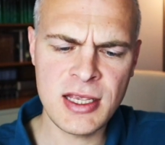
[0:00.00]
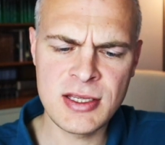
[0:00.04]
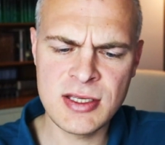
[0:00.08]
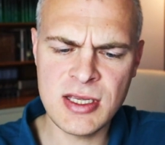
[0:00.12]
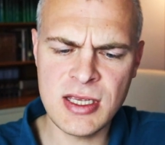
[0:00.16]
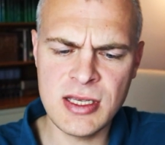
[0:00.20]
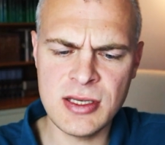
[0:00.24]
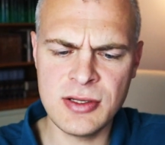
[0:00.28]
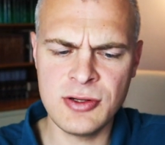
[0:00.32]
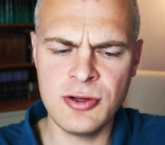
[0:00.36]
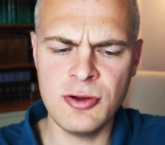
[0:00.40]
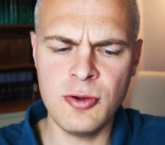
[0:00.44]

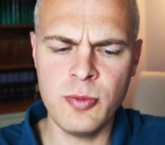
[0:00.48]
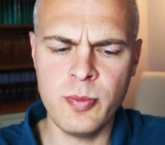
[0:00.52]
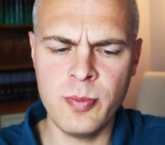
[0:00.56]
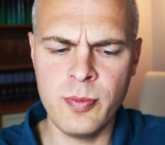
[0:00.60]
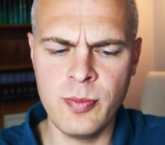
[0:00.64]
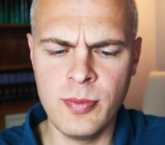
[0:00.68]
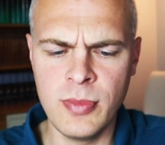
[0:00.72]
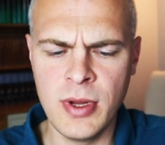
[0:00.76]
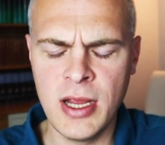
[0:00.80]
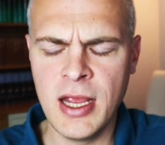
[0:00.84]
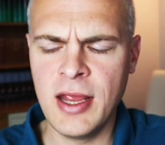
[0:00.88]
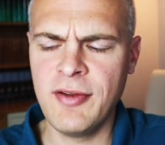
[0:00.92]
In
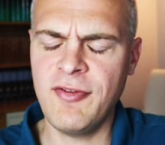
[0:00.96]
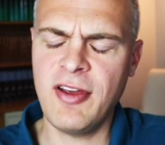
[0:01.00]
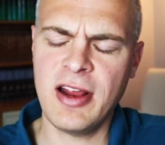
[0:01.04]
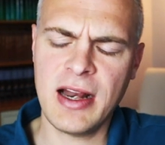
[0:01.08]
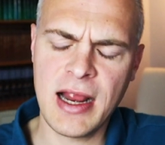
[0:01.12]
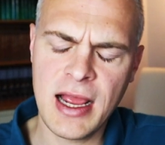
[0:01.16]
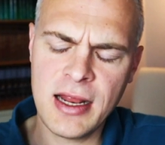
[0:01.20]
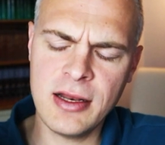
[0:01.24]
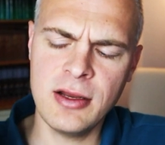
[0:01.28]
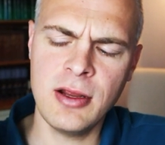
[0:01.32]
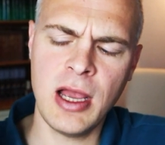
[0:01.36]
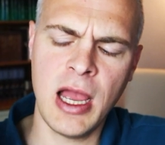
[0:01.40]
fact,
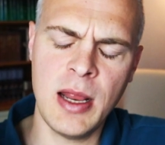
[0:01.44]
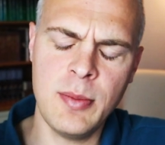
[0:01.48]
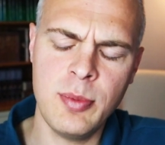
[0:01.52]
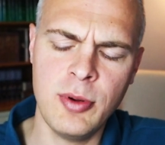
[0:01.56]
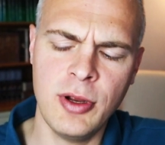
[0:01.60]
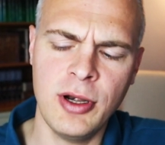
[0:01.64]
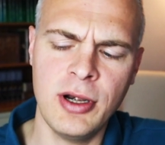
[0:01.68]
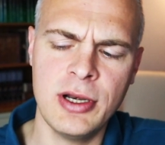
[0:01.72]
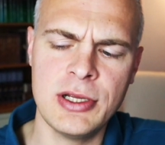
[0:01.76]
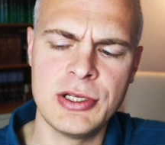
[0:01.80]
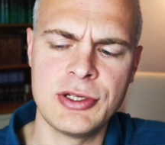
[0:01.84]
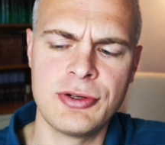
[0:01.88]
I'd
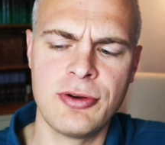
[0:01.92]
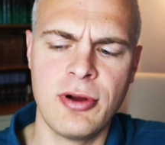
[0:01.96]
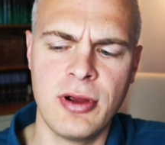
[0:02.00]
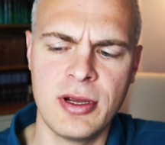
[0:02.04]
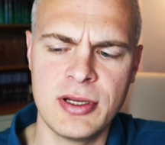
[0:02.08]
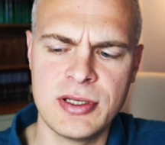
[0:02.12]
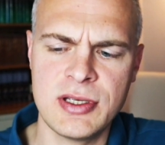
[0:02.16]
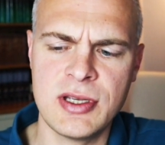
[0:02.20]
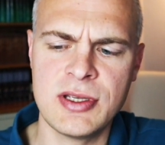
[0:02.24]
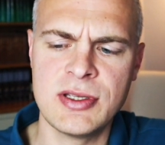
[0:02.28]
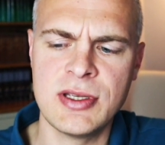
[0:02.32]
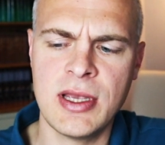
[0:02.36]
put it as strong
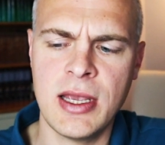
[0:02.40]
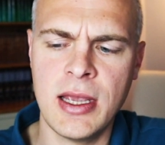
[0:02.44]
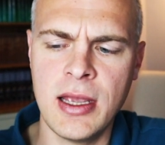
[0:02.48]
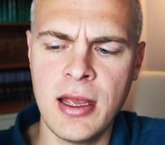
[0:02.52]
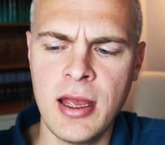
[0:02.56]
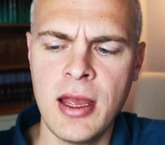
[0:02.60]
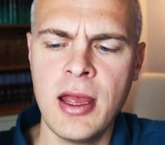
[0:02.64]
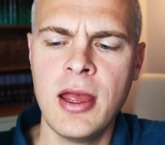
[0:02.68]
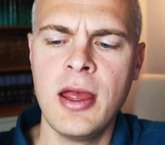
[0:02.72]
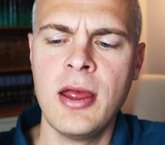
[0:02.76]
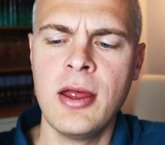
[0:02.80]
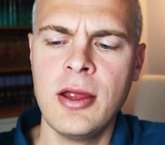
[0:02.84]
as to say,
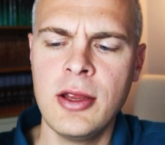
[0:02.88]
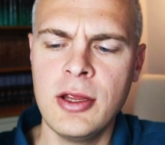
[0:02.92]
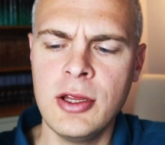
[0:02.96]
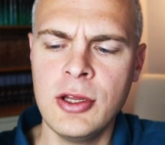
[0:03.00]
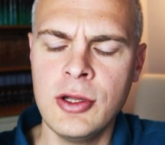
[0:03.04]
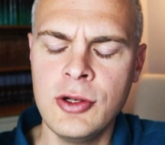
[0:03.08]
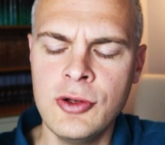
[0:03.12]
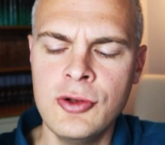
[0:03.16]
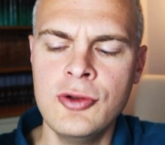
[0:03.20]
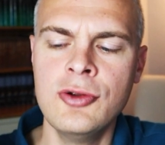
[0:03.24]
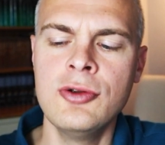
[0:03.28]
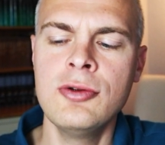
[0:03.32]

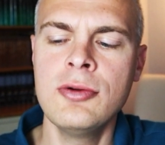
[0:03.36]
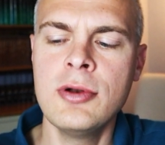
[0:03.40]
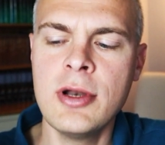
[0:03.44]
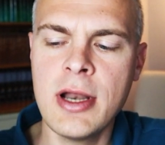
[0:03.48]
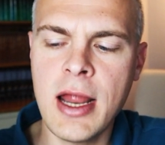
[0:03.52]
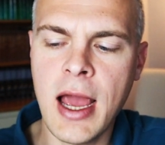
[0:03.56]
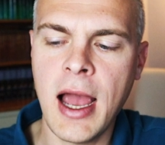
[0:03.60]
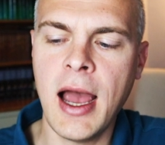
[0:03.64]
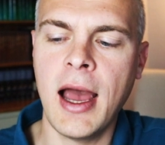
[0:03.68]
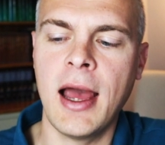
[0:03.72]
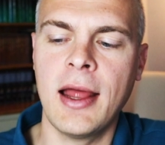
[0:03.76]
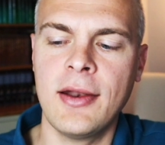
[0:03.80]
do
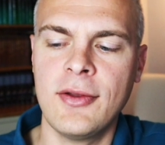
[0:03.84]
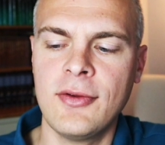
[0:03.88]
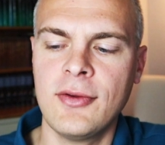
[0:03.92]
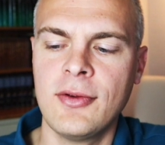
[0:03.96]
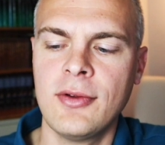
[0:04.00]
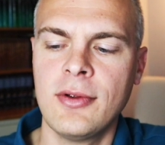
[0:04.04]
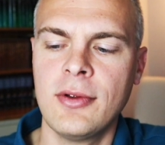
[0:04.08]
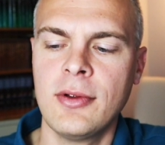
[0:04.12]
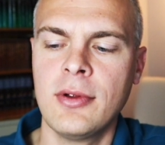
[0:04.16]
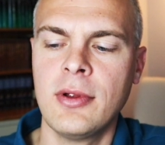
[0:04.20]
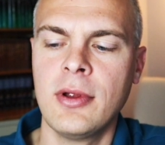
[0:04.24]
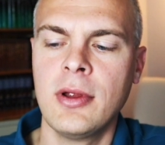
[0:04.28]

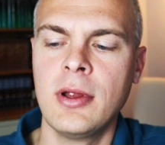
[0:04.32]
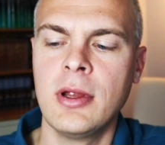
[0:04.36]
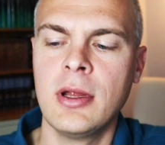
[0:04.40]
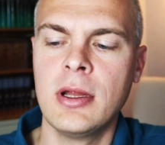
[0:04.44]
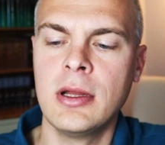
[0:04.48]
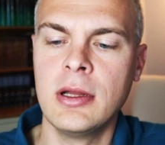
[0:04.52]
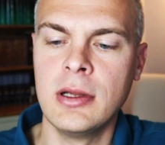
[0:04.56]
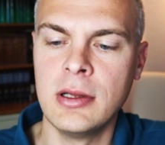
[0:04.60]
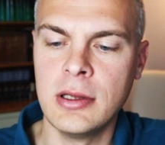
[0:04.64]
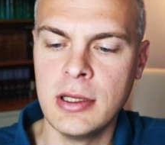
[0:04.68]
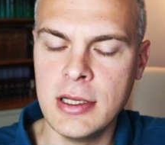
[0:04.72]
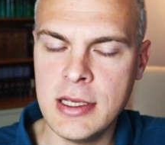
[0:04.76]
not
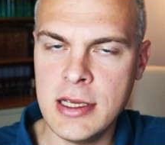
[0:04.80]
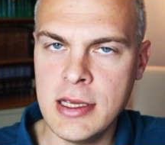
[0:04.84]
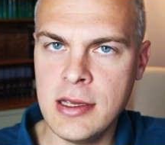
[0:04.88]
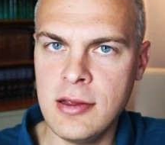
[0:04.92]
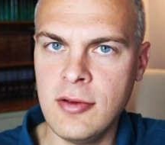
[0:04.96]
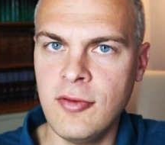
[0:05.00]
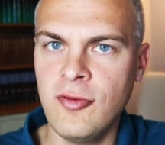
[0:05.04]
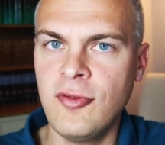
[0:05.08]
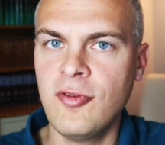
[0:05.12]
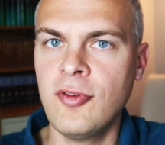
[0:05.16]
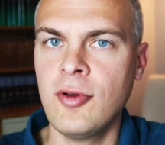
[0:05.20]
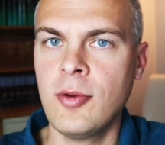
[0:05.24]

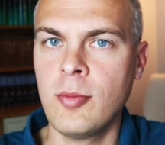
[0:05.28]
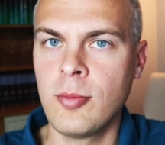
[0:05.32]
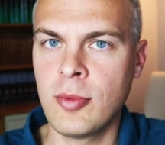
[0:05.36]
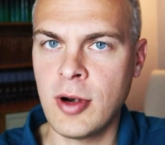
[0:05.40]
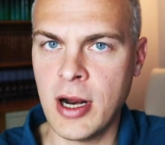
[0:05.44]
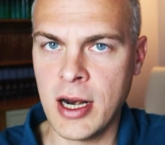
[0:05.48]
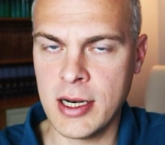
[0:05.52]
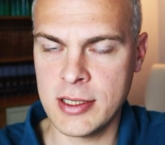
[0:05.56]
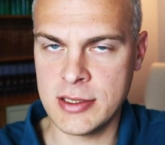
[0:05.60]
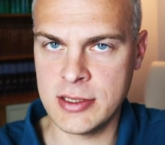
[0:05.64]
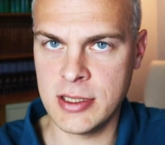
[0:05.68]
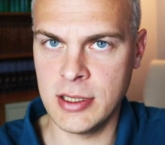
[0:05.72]
leave
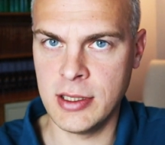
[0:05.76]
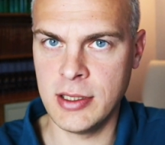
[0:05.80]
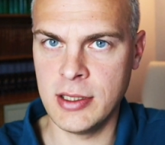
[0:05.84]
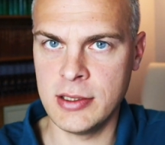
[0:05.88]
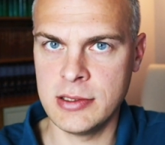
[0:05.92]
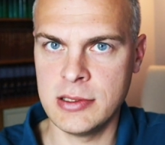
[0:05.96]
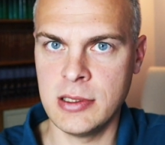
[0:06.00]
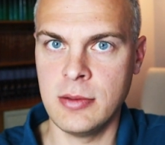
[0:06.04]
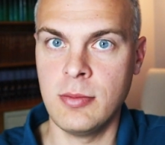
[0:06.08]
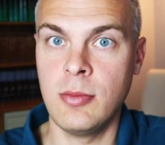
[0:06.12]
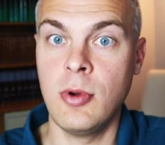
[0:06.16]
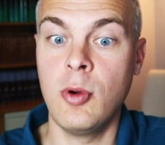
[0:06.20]

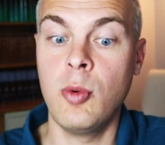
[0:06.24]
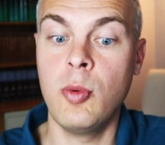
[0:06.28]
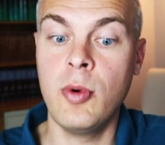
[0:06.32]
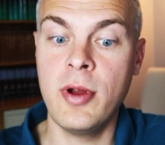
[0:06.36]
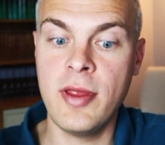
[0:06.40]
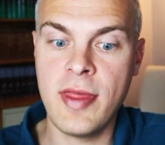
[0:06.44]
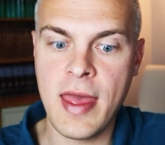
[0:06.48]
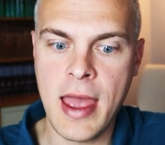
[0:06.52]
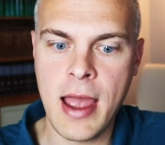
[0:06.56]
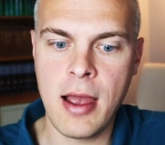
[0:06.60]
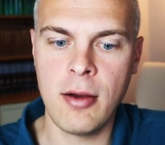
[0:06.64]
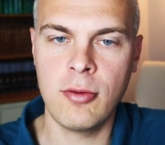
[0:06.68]
Protestantism
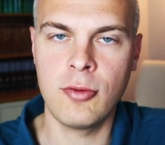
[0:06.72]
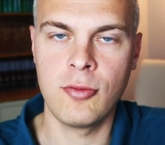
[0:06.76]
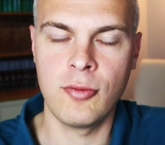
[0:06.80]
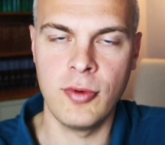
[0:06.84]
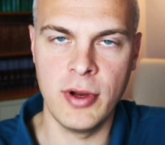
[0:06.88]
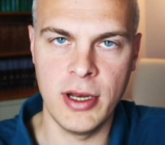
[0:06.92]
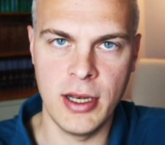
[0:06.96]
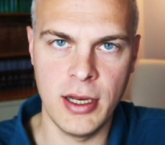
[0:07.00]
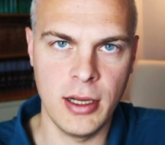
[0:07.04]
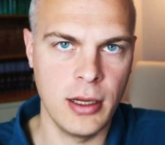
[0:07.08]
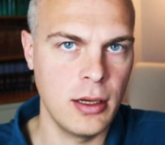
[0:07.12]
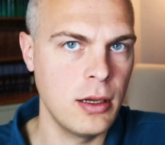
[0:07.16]
without
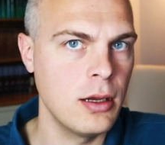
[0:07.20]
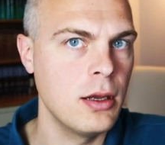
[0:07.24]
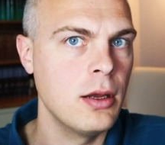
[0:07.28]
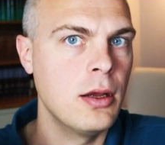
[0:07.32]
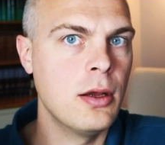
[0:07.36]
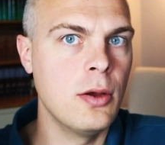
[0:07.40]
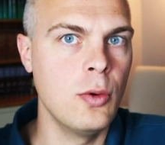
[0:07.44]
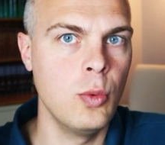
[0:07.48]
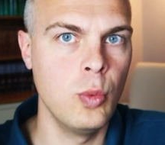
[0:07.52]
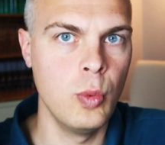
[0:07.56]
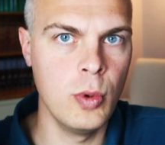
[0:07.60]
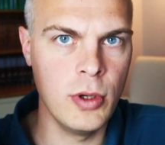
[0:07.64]
reading
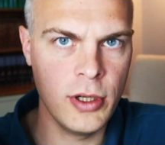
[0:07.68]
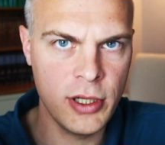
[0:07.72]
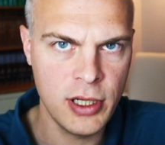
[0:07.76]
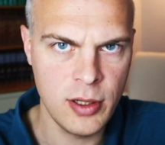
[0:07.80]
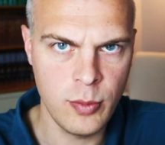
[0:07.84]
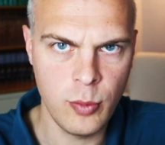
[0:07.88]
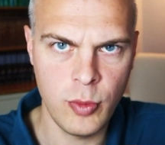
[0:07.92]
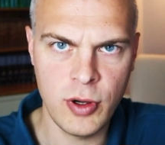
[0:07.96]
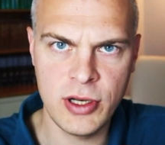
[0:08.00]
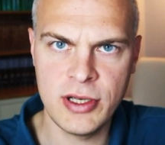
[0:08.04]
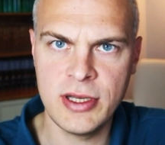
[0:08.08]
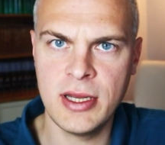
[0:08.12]

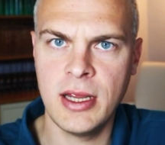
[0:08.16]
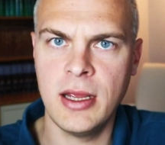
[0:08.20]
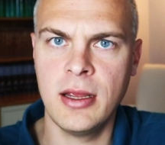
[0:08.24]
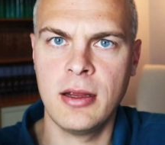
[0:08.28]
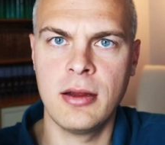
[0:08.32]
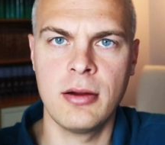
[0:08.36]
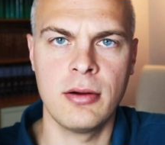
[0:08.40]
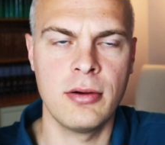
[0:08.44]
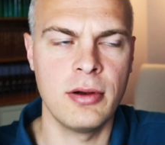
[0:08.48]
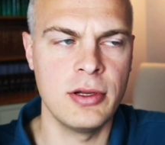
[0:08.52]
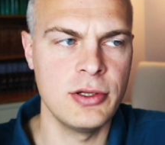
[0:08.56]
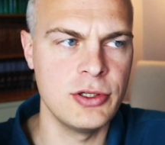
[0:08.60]
William
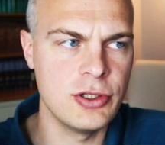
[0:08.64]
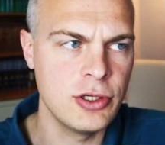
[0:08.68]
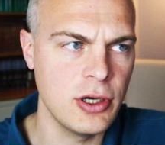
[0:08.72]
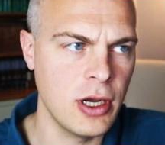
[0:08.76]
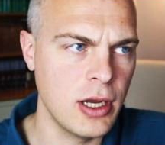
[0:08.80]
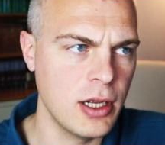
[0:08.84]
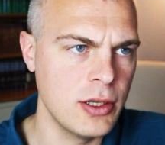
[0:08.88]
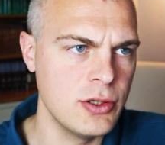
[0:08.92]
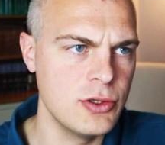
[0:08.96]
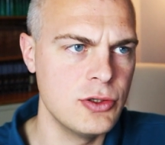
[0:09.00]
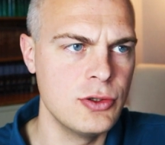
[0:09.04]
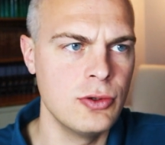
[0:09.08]
Whittaker and
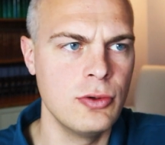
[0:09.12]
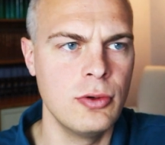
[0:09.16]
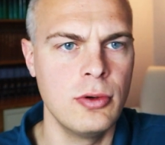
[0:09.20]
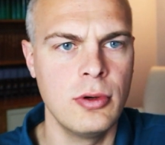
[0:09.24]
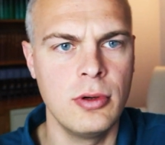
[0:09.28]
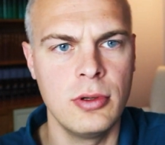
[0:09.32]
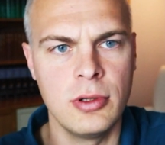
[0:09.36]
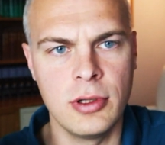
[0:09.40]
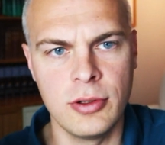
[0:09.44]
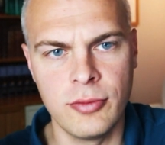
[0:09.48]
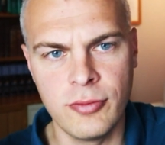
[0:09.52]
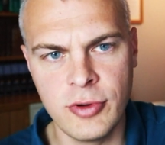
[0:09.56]
John
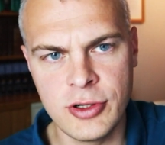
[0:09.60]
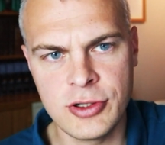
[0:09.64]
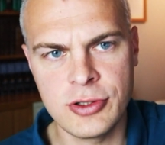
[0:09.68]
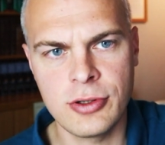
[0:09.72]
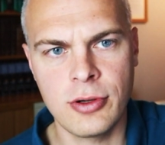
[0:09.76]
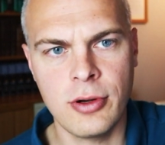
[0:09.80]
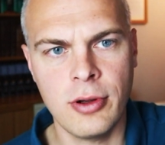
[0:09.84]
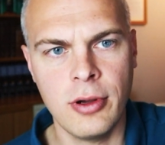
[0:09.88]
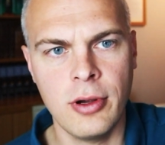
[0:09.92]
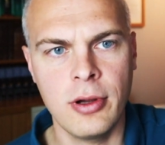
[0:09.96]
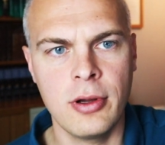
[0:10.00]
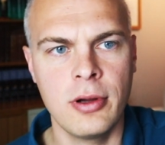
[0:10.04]
Jewell and
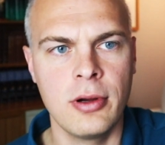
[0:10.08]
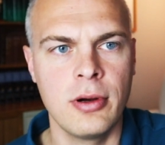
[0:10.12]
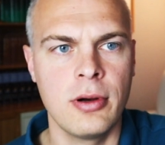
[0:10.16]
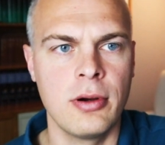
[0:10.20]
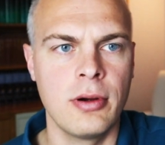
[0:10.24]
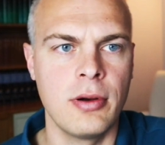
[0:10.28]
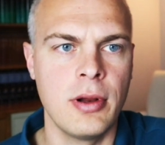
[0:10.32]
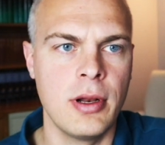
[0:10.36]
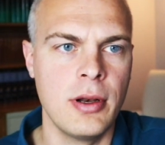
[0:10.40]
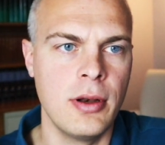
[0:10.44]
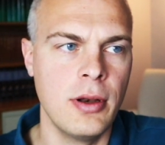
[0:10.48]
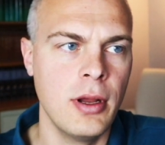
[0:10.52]
Richard
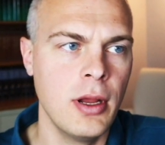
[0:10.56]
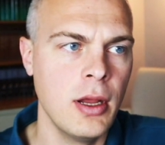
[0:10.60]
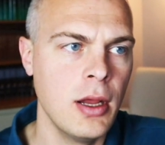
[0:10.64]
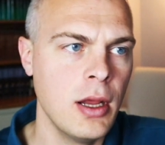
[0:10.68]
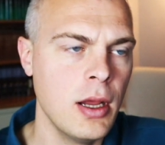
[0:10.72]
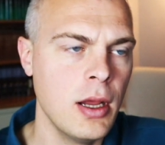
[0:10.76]
Hooker and